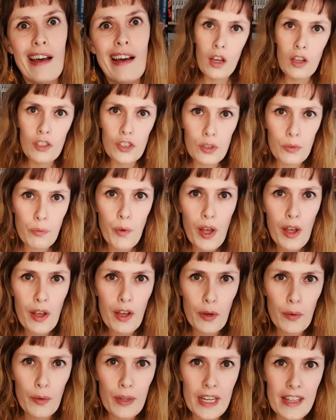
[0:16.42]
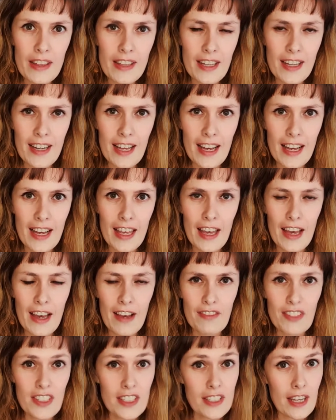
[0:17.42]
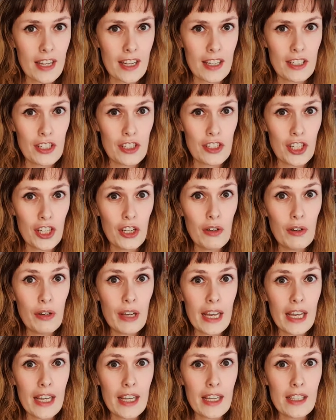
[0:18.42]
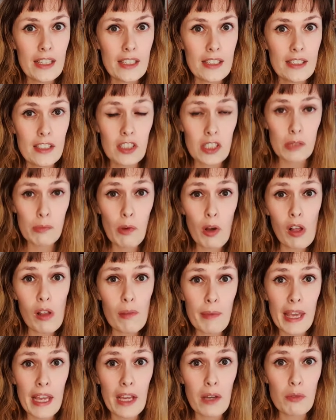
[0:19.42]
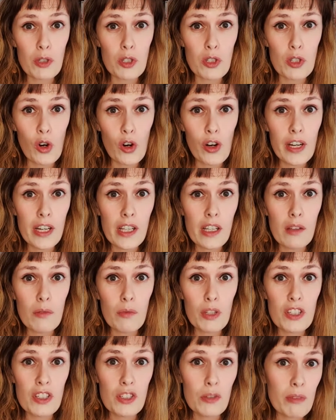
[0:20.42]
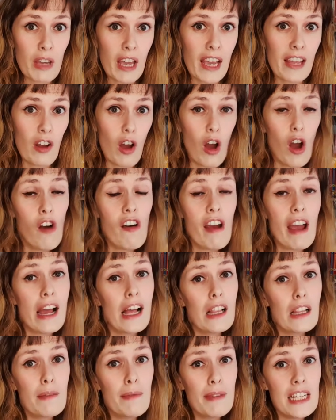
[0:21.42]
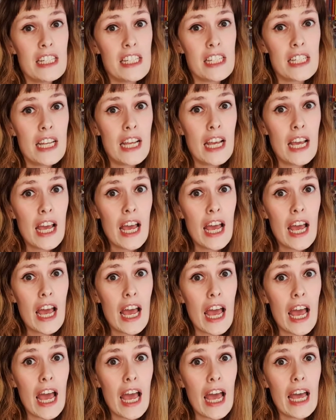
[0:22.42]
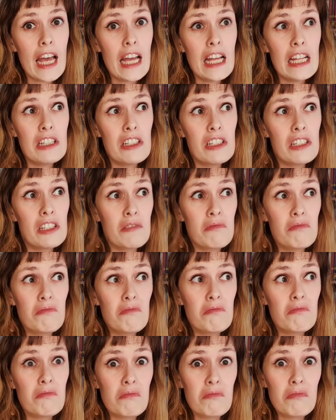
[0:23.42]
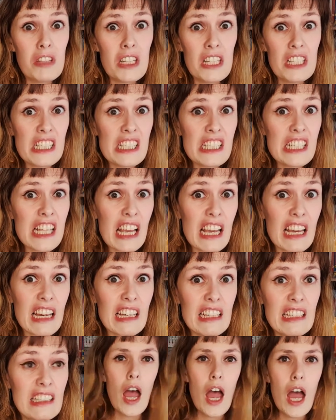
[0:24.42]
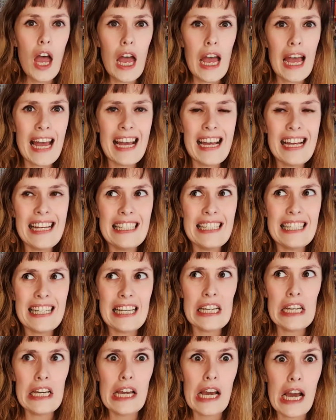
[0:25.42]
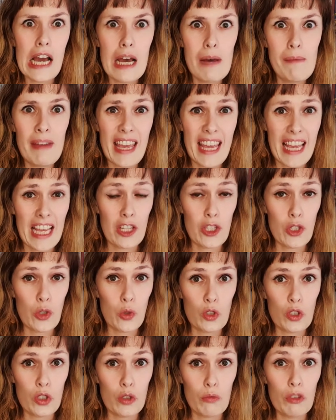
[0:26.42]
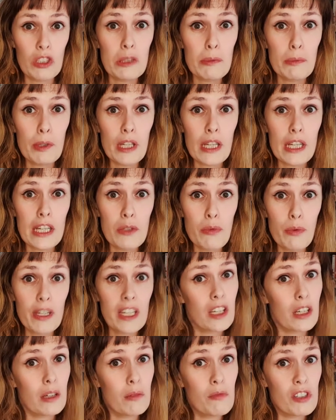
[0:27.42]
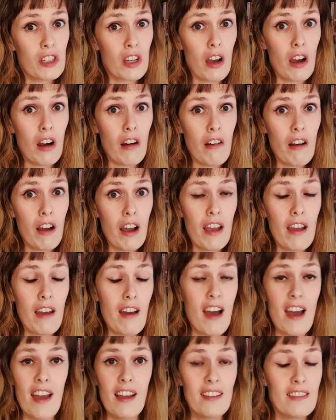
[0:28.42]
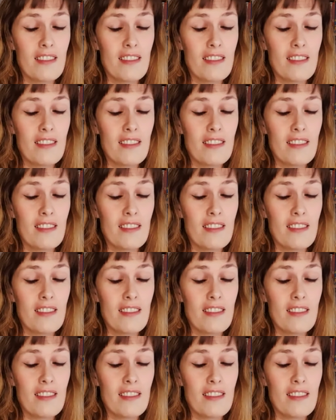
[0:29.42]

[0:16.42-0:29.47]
So what Gwyneth and I have decided to do is a small makeup tutorial with some kind of horror element, and this is it. As I am a total wuss bucket when it comes to horror, I